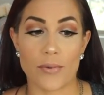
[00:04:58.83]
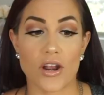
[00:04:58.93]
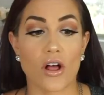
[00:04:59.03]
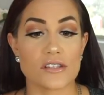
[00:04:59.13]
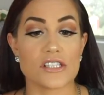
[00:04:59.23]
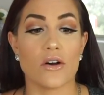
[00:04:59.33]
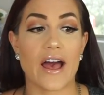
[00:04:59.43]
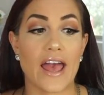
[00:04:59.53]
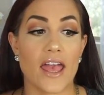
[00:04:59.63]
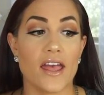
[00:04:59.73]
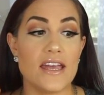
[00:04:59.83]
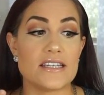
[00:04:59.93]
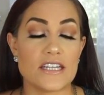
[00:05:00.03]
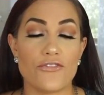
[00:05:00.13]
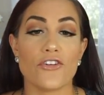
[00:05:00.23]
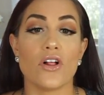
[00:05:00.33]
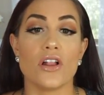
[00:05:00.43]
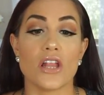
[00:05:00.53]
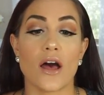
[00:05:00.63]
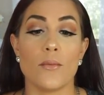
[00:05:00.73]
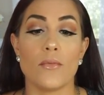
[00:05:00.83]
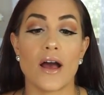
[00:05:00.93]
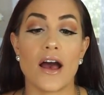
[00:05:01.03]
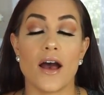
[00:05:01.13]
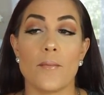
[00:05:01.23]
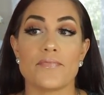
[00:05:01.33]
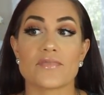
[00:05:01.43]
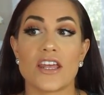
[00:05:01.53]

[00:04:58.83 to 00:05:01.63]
but also I did feel a lot um,